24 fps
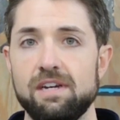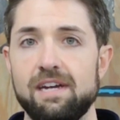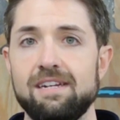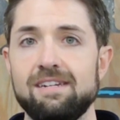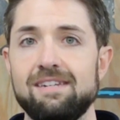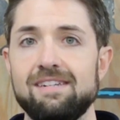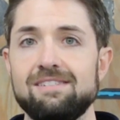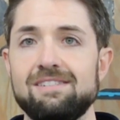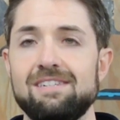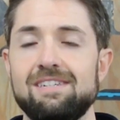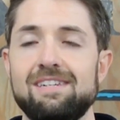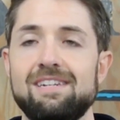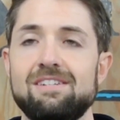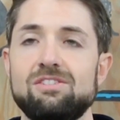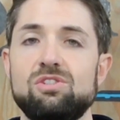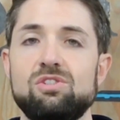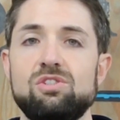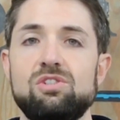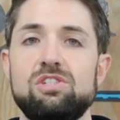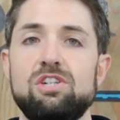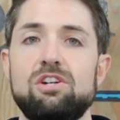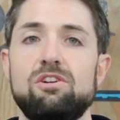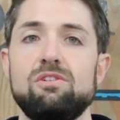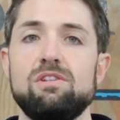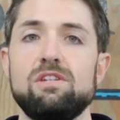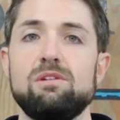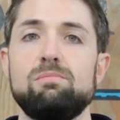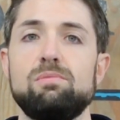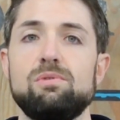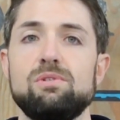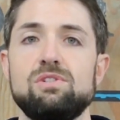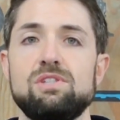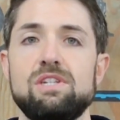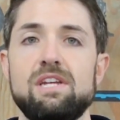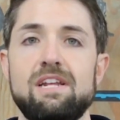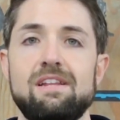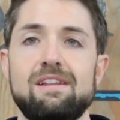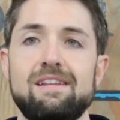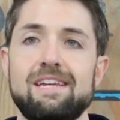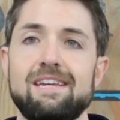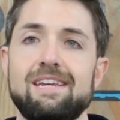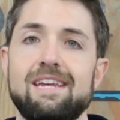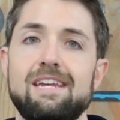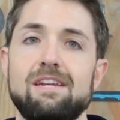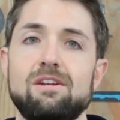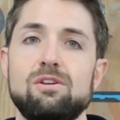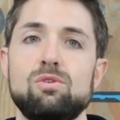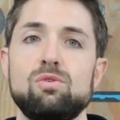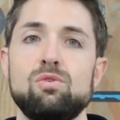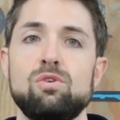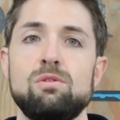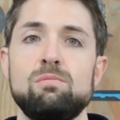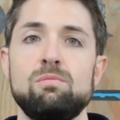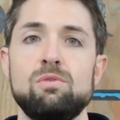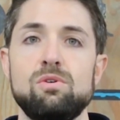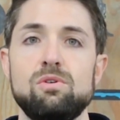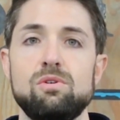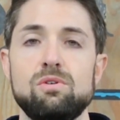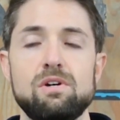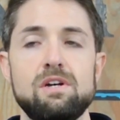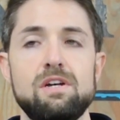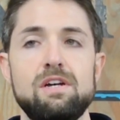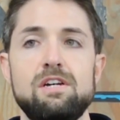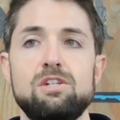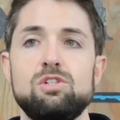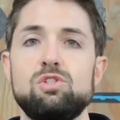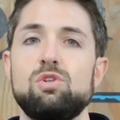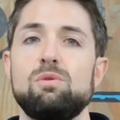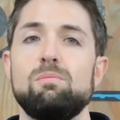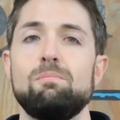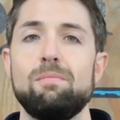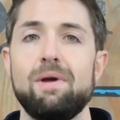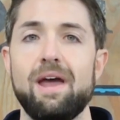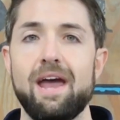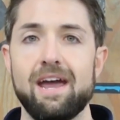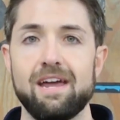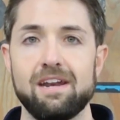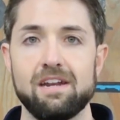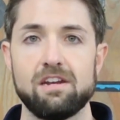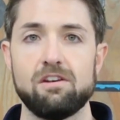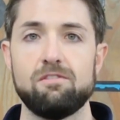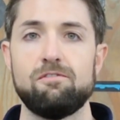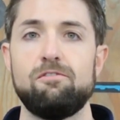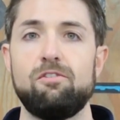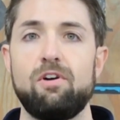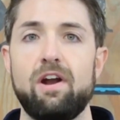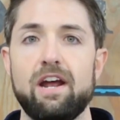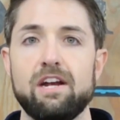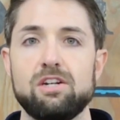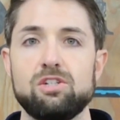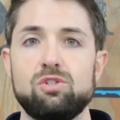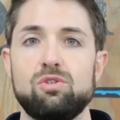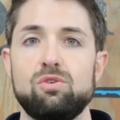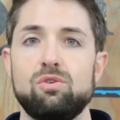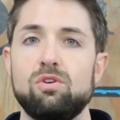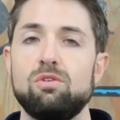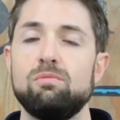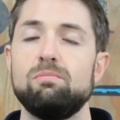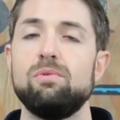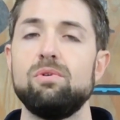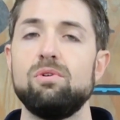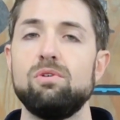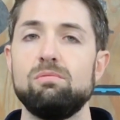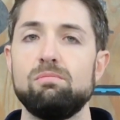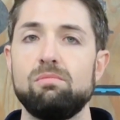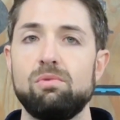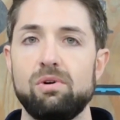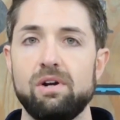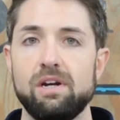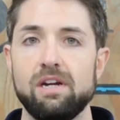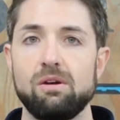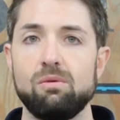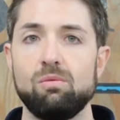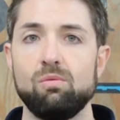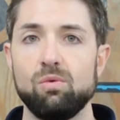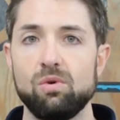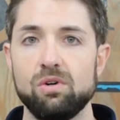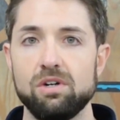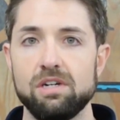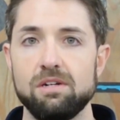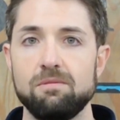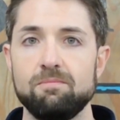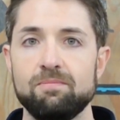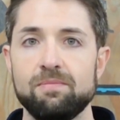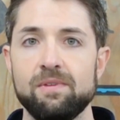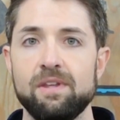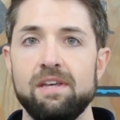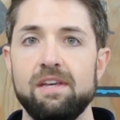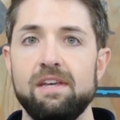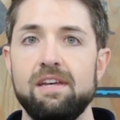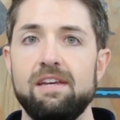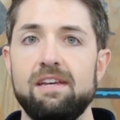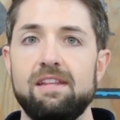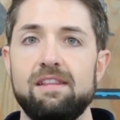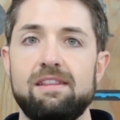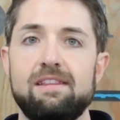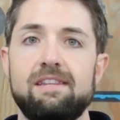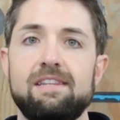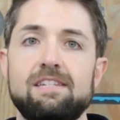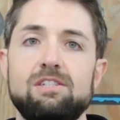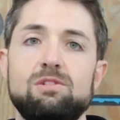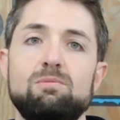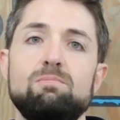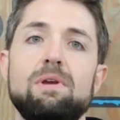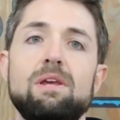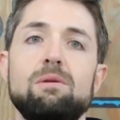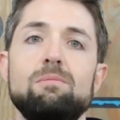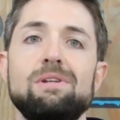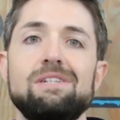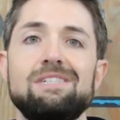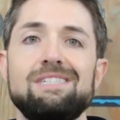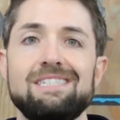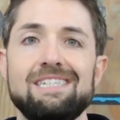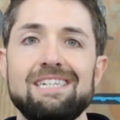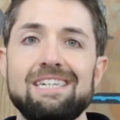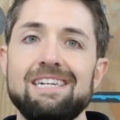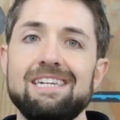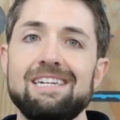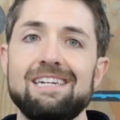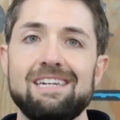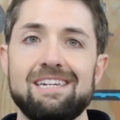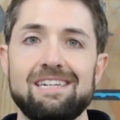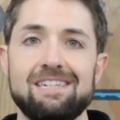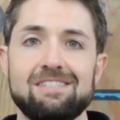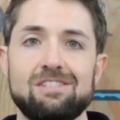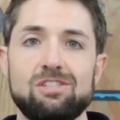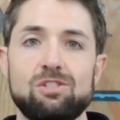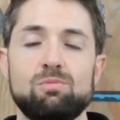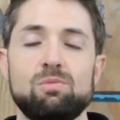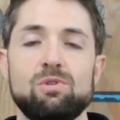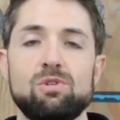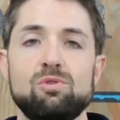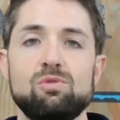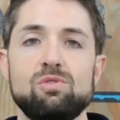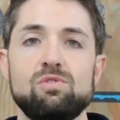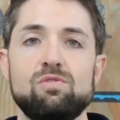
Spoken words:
and doesn't necessarily present like a normal traumatic fracture or bone break would. This may be seen in someone who's